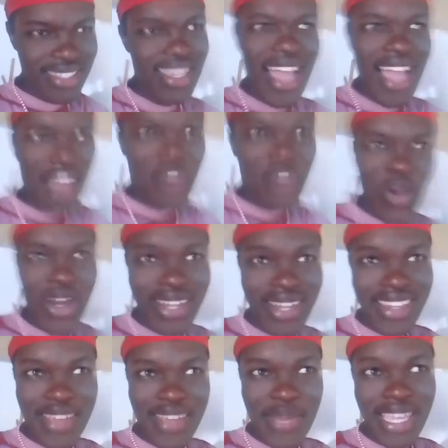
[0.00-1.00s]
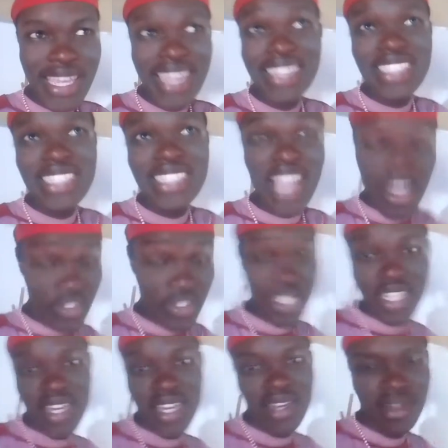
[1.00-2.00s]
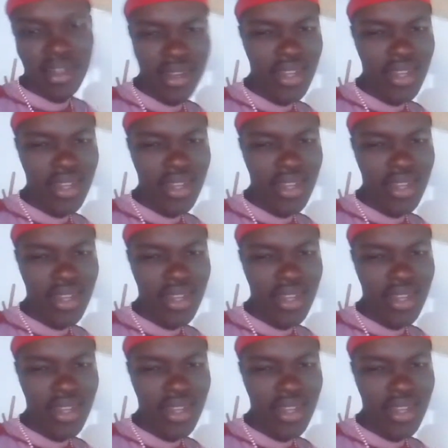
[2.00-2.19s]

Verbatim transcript: I forgot her name again, it's Govinda.